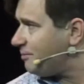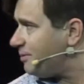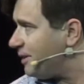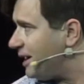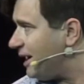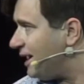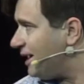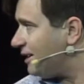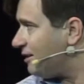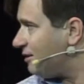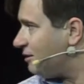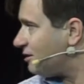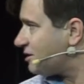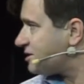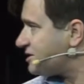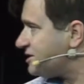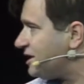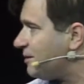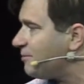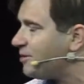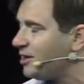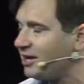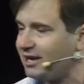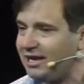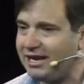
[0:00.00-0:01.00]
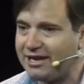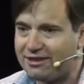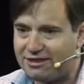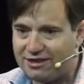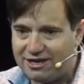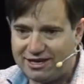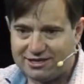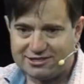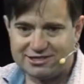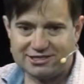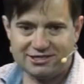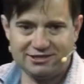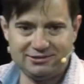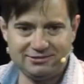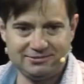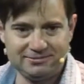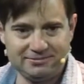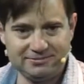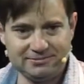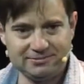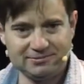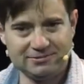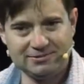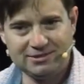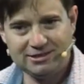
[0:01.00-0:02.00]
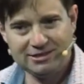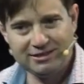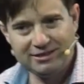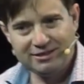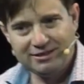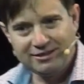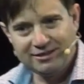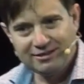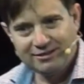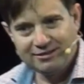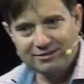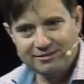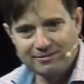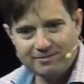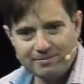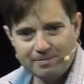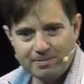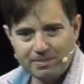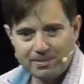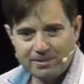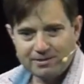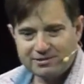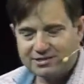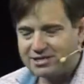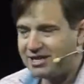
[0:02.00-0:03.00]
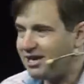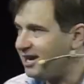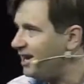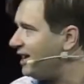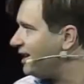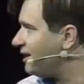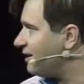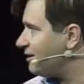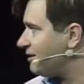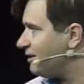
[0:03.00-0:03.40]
plan looks something like this, saying,